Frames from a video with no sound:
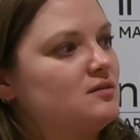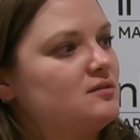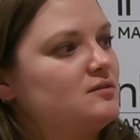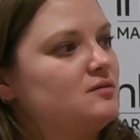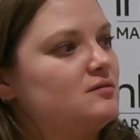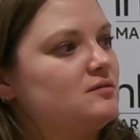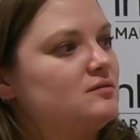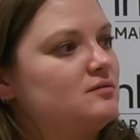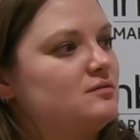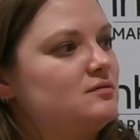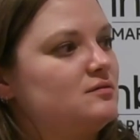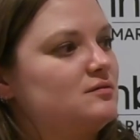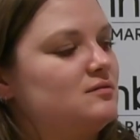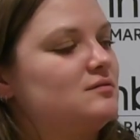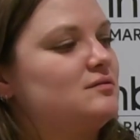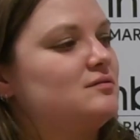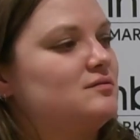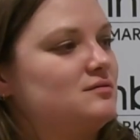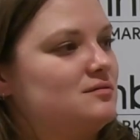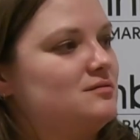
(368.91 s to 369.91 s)

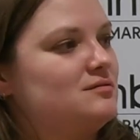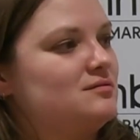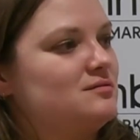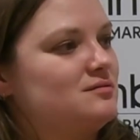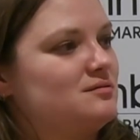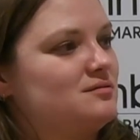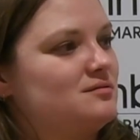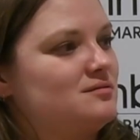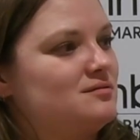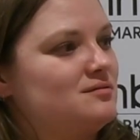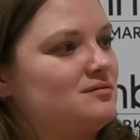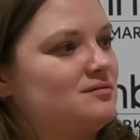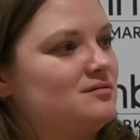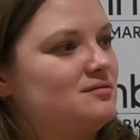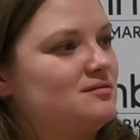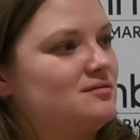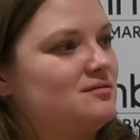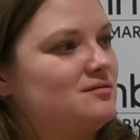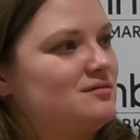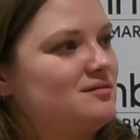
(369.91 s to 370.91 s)

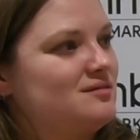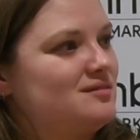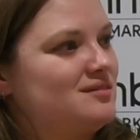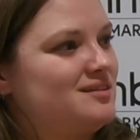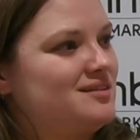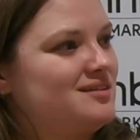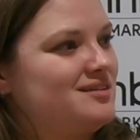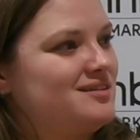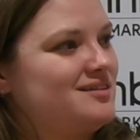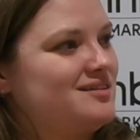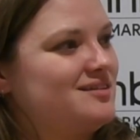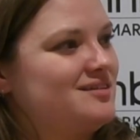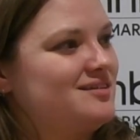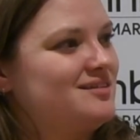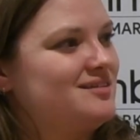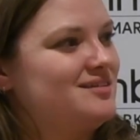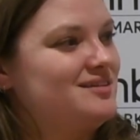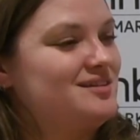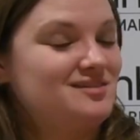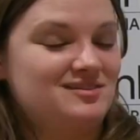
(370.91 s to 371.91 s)

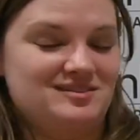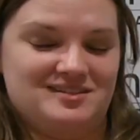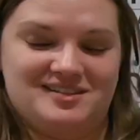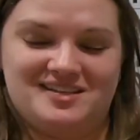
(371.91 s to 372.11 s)
(silent)